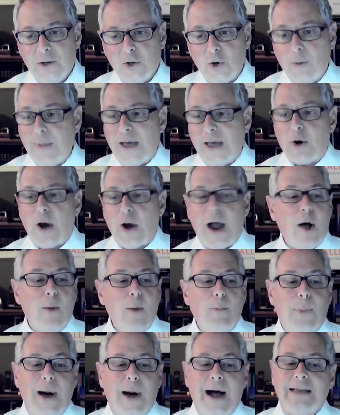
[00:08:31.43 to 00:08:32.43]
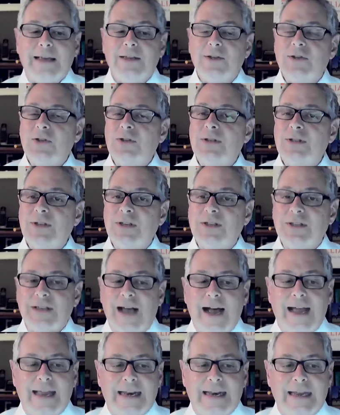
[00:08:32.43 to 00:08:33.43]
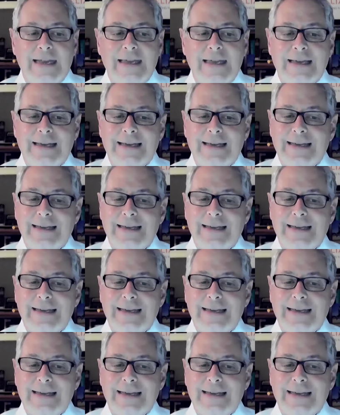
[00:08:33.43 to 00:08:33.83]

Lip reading: no matter how biased society